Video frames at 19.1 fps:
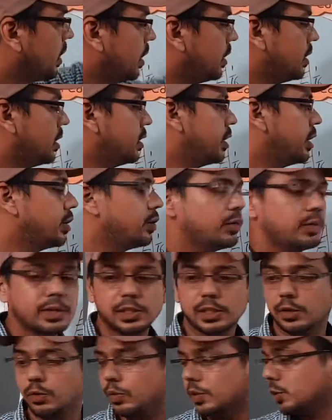in the
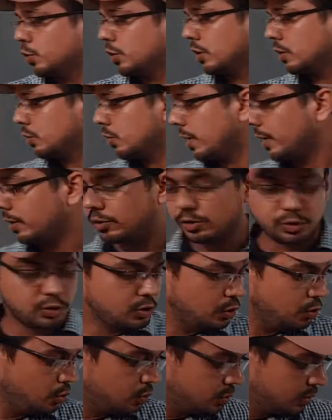derivation which we are trying to
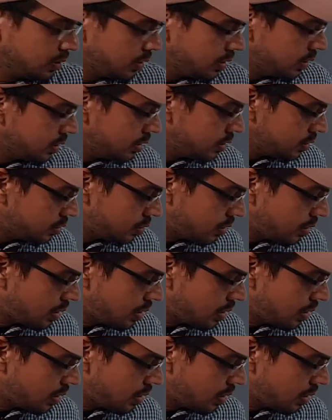do. So